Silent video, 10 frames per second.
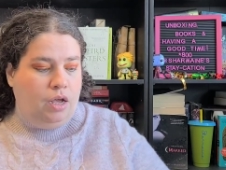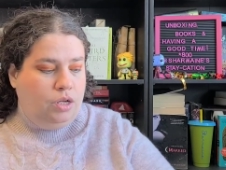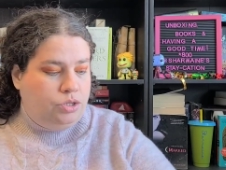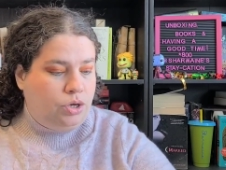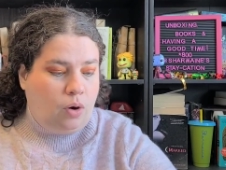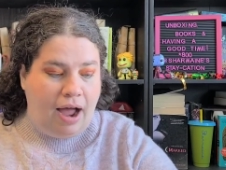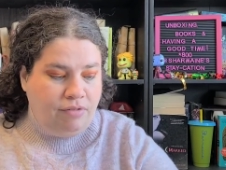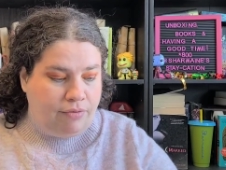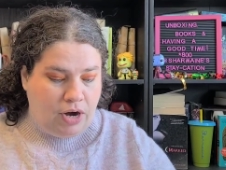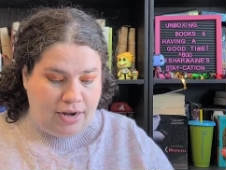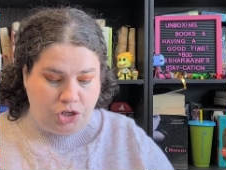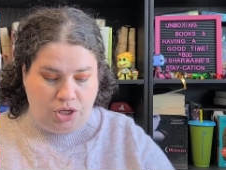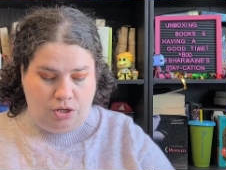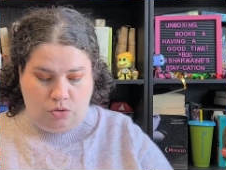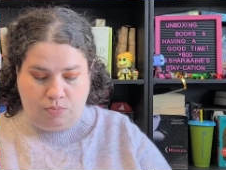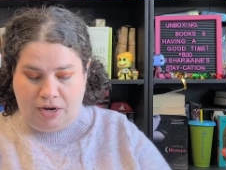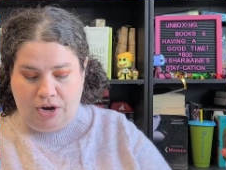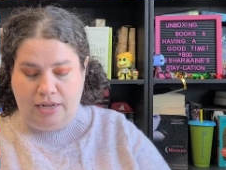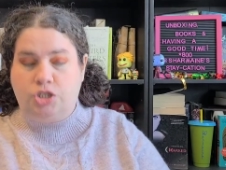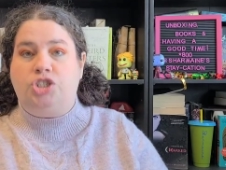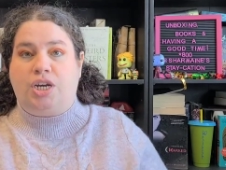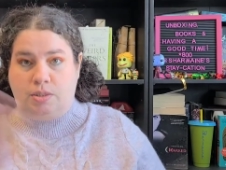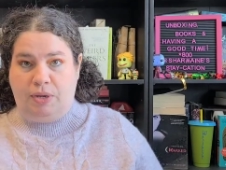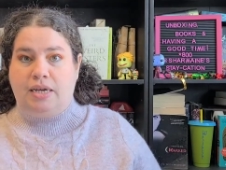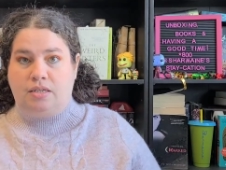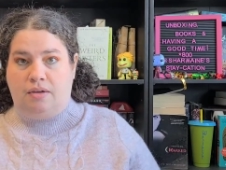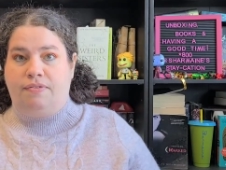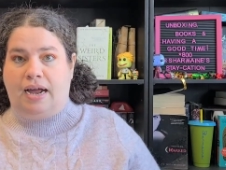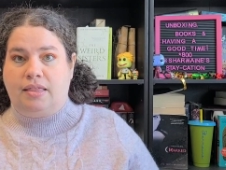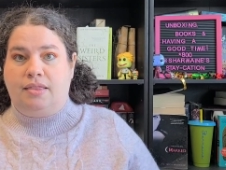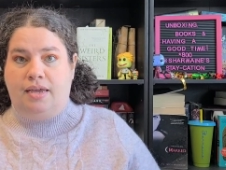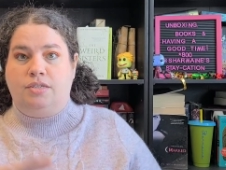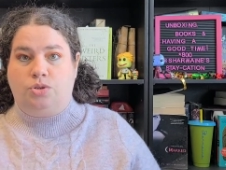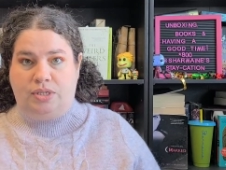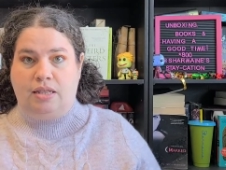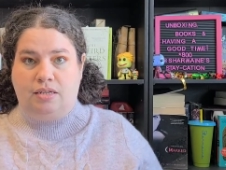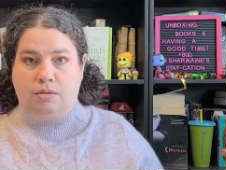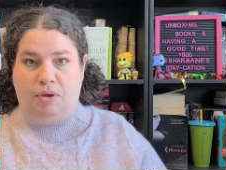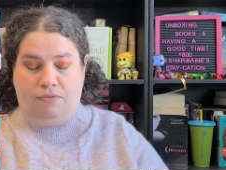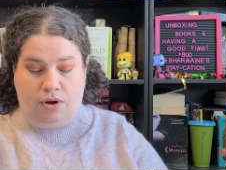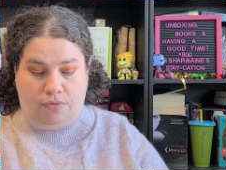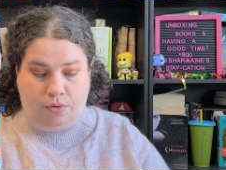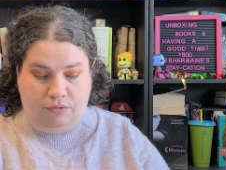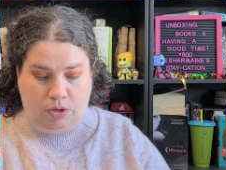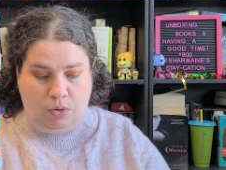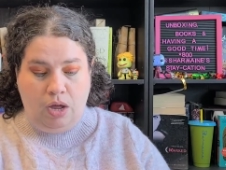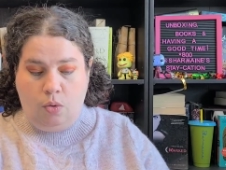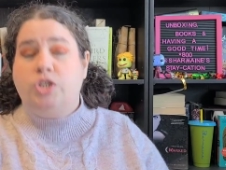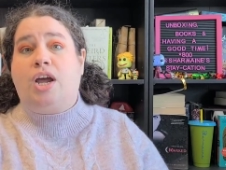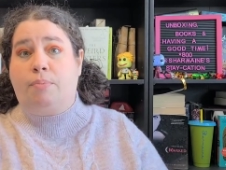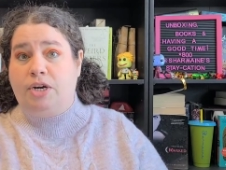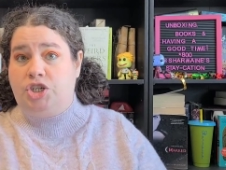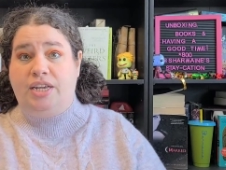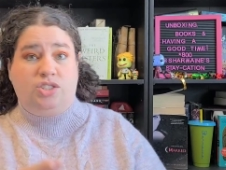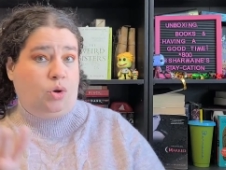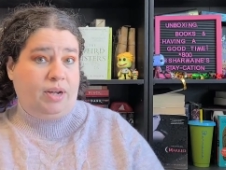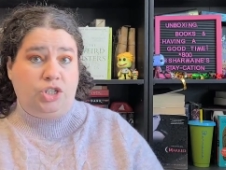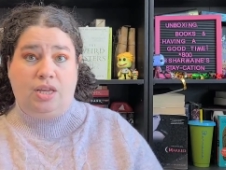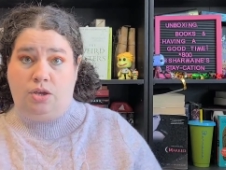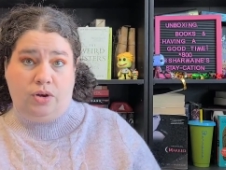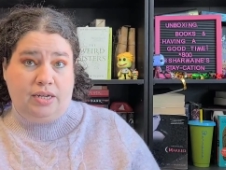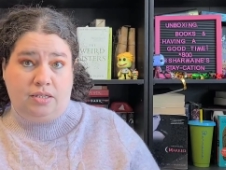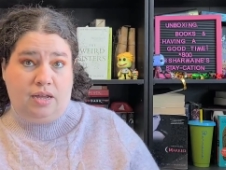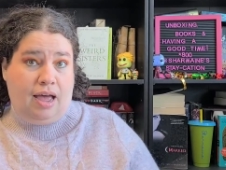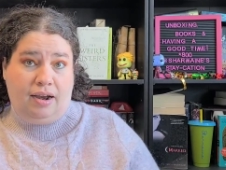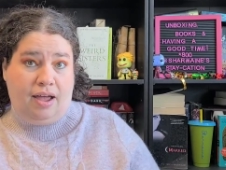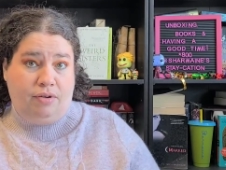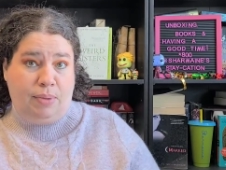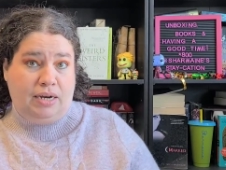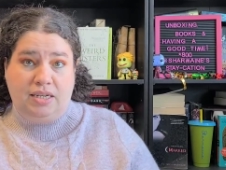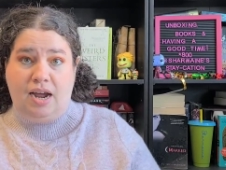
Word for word: So I've never actually used my credits just because of the fact that they do send this to me free for review, which I appreciate so much. Thank you guys at Heaven Panty.